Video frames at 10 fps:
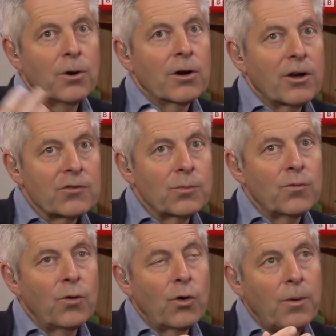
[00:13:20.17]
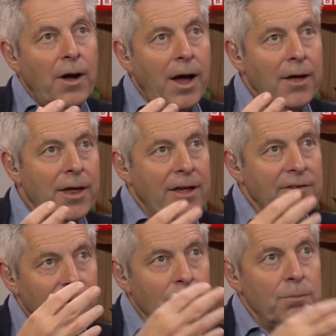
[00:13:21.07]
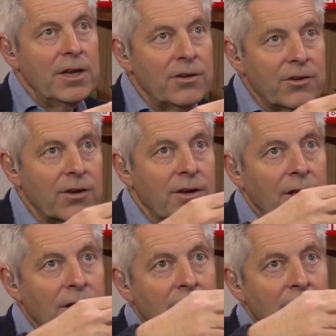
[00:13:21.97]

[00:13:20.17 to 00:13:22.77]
podcast before about how that has an immediate